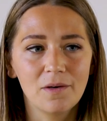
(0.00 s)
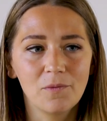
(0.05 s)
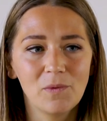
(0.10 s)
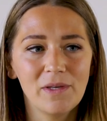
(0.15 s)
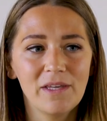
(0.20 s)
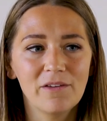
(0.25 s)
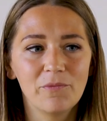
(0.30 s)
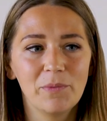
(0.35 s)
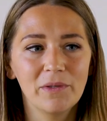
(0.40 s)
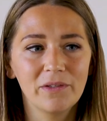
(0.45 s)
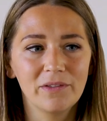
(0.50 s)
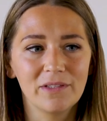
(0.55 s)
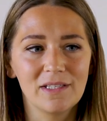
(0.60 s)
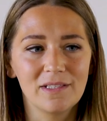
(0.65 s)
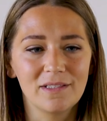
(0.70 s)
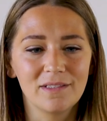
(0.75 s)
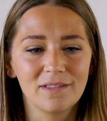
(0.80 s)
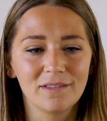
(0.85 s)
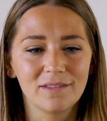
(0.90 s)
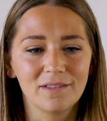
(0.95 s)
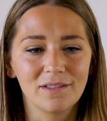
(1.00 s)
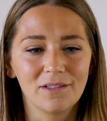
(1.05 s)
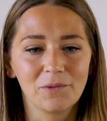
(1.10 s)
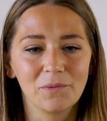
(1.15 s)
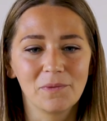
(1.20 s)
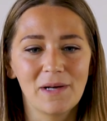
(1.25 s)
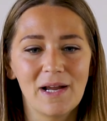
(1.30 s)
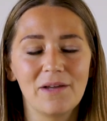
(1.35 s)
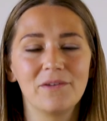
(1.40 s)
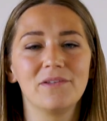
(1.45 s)
We have built it
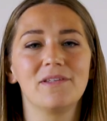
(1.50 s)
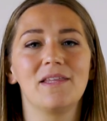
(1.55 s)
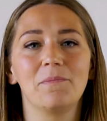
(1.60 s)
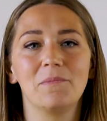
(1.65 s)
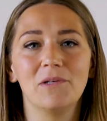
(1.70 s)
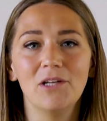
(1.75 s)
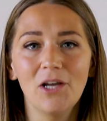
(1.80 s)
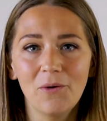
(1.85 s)
around them